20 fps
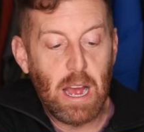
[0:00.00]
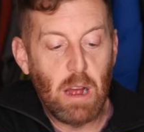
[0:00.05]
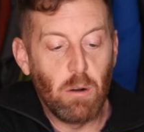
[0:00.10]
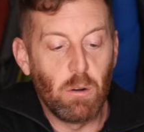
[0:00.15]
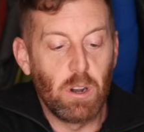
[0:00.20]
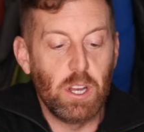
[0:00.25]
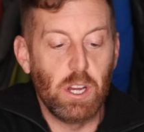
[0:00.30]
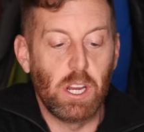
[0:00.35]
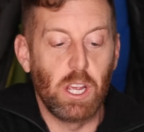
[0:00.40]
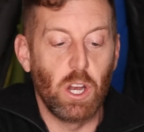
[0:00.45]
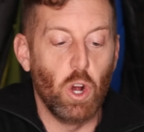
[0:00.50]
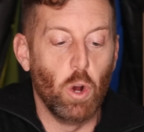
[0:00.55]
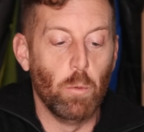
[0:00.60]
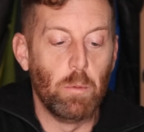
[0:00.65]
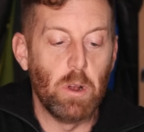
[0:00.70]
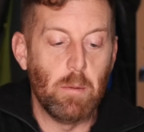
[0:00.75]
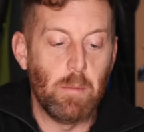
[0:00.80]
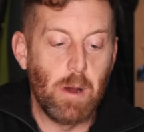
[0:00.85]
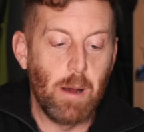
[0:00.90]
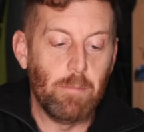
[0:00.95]
power, you can
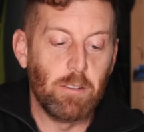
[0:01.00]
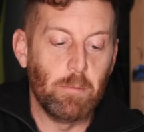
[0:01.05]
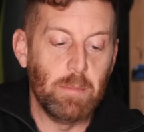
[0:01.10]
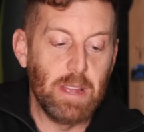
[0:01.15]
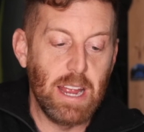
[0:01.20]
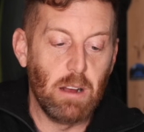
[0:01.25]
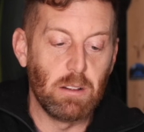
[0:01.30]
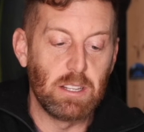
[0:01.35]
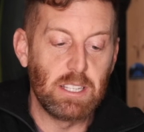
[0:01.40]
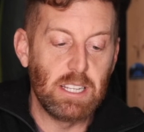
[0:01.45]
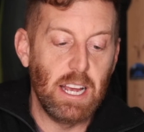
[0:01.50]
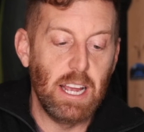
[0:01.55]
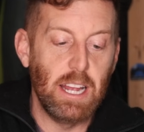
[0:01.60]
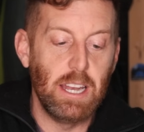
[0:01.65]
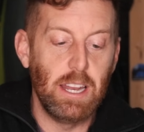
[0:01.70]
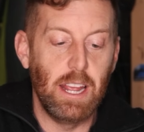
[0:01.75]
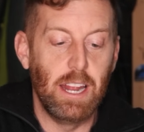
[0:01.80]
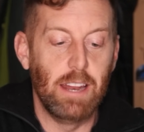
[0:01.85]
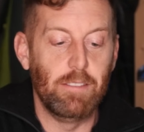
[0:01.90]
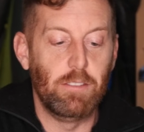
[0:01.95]
open them up from the
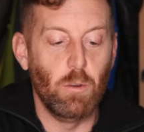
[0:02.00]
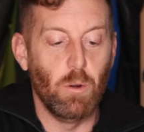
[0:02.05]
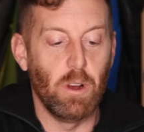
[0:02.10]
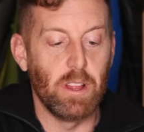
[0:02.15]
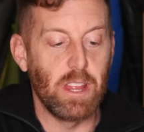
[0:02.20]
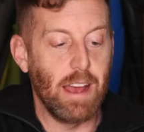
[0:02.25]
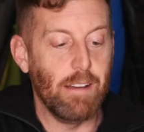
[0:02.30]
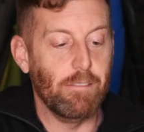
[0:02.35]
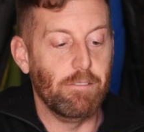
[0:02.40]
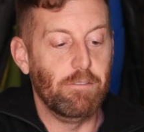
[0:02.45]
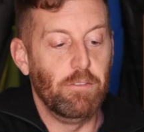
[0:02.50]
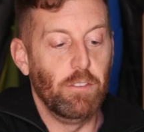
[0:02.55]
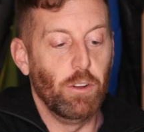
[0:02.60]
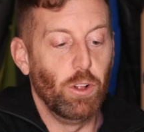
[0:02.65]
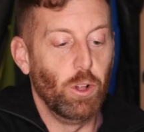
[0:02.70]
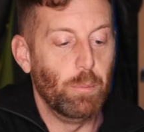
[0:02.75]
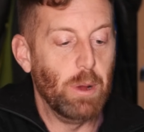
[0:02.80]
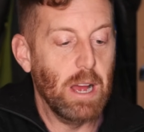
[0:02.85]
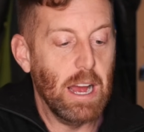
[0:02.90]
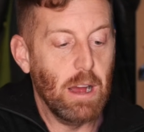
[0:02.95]
outside. And if you want that
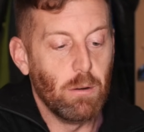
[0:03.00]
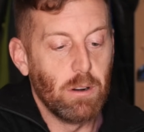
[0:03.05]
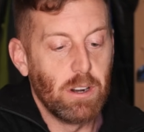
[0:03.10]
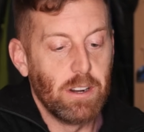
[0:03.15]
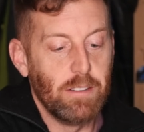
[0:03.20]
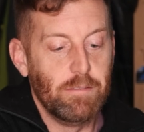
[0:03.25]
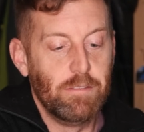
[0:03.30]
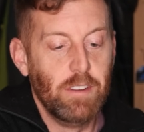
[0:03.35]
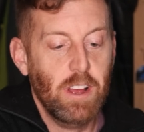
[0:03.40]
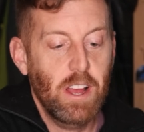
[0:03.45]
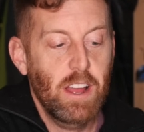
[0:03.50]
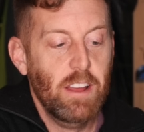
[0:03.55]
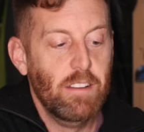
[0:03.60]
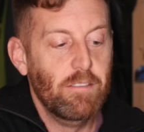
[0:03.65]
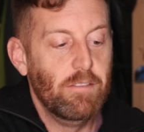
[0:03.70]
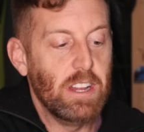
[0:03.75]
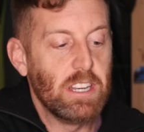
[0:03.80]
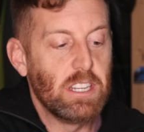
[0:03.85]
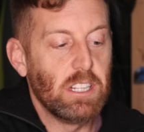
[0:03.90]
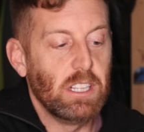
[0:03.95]
full power of
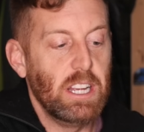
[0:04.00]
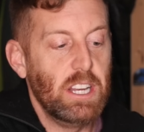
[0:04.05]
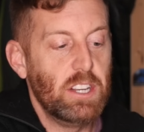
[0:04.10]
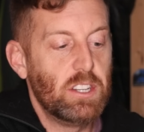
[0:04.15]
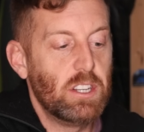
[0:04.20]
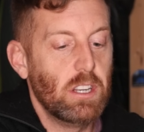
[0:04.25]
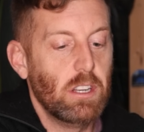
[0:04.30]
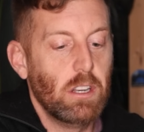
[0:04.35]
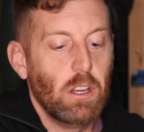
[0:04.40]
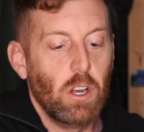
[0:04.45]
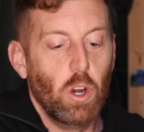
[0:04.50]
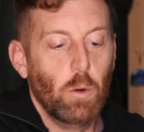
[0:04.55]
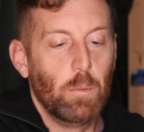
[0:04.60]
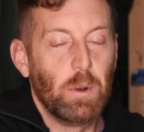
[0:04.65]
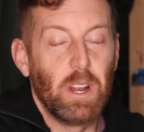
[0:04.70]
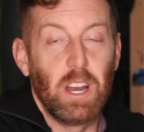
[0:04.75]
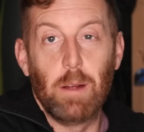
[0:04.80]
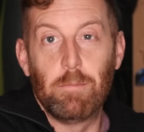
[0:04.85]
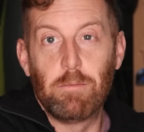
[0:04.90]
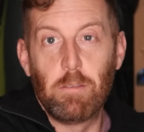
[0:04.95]
ventilation,
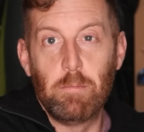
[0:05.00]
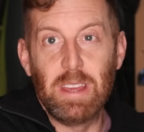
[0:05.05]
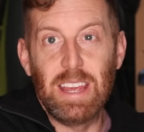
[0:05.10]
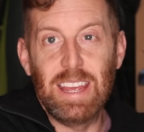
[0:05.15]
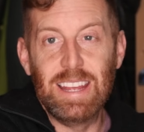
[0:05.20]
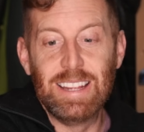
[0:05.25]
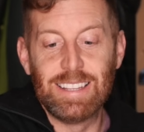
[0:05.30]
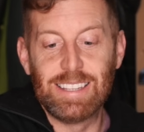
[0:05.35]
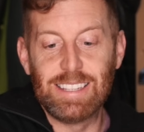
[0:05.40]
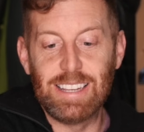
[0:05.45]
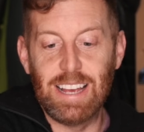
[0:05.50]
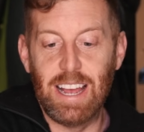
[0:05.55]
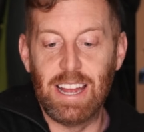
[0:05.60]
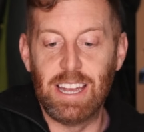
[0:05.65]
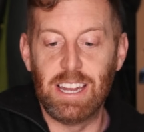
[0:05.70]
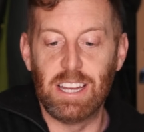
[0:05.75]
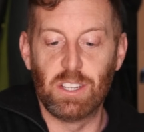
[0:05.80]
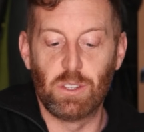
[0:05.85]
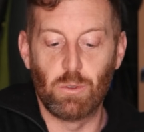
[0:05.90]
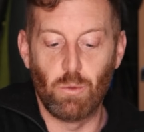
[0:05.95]
open it up from the
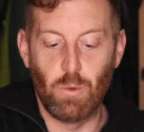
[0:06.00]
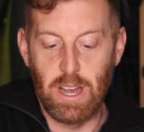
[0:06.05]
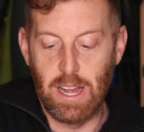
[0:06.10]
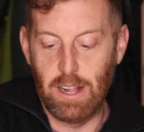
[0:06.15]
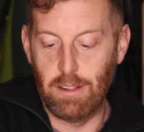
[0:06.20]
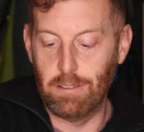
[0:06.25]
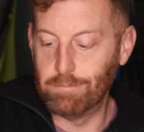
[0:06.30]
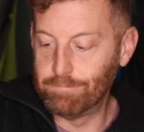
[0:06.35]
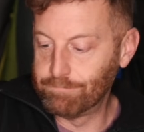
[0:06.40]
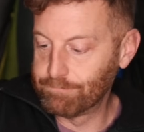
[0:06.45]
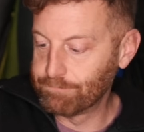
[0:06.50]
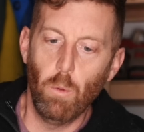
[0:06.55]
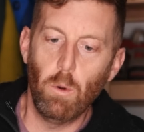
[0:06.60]
inside as well.